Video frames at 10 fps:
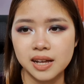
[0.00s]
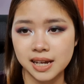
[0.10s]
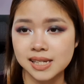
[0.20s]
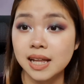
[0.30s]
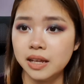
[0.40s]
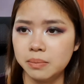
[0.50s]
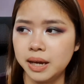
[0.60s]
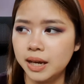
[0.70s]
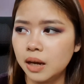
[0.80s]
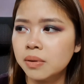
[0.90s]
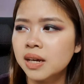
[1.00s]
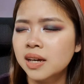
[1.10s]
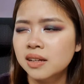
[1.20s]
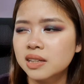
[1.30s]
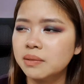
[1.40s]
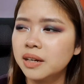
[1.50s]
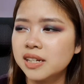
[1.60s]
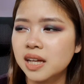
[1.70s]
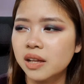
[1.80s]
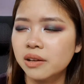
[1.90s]
like selling makeup. Sometimes they
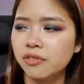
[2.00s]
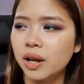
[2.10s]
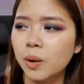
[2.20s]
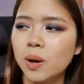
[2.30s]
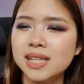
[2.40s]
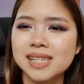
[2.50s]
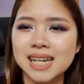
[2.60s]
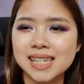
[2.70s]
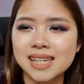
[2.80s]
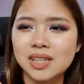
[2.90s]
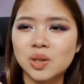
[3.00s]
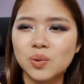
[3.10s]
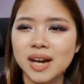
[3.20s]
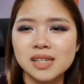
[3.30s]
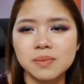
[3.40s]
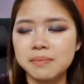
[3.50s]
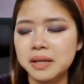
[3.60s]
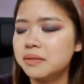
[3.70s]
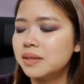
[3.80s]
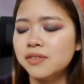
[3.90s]
sell it for like what, 16 US. I
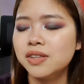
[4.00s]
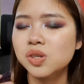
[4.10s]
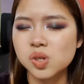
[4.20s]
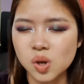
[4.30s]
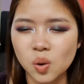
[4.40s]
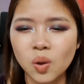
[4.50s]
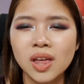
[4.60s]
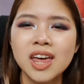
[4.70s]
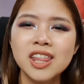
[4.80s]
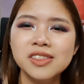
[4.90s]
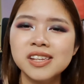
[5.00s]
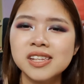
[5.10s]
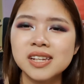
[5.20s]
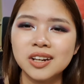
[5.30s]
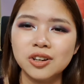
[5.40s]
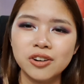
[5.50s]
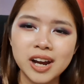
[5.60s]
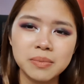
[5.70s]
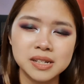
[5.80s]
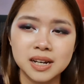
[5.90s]
mean, even so, this is a
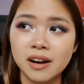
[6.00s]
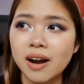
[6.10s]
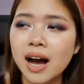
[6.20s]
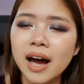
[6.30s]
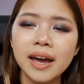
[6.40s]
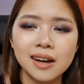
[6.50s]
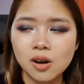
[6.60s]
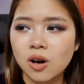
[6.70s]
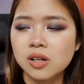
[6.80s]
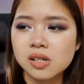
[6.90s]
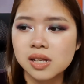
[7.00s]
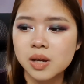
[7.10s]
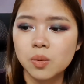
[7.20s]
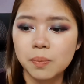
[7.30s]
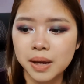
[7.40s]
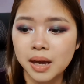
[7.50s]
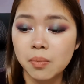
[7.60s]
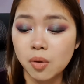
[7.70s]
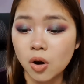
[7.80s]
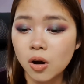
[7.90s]
great mascara. I honestly would pay
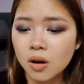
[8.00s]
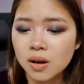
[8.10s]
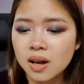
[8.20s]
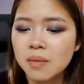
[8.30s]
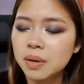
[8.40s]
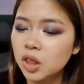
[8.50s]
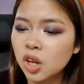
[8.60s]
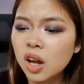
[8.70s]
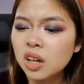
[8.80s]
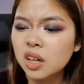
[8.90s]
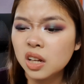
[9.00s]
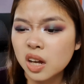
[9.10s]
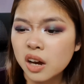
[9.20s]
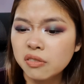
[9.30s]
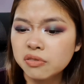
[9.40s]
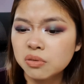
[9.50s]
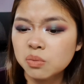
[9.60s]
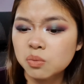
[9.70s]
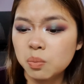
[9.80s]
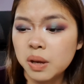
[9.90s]
more, but not enough
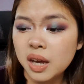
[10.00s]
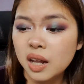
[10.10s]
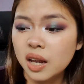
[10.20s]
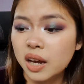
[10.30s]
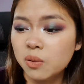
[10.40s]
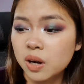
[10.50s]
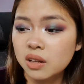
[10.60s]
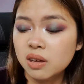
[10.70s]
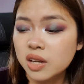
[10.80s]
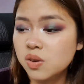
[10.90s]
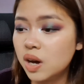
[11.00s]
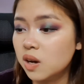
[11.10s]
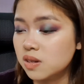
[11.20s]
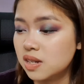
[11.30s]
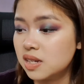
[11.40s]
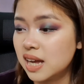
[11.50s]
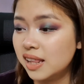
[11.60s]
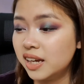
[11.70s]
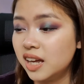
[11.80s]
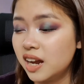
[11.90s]
to pay like what Etude House is
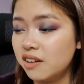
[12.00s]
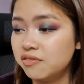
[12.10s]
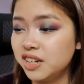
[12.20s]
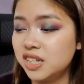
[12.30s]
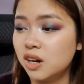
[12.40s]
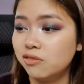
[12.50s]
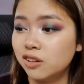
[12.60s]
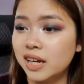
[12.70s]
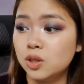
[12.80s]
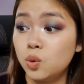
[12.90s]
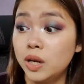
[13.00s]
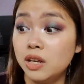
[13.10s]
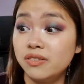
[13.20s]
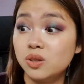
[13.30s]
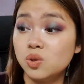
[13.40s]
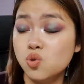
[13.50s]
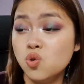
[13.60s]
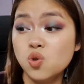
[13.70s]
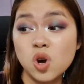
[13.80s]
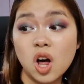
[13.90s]
selling it at retail for like
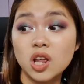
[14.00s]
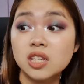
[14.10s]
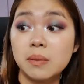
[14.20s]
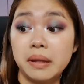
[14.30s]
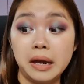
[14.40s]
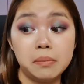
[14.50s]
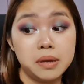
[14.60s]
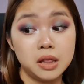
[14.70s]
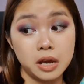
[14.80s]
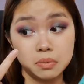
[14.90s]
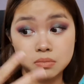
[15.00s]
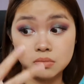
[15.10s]
$22. I'm like a bit like,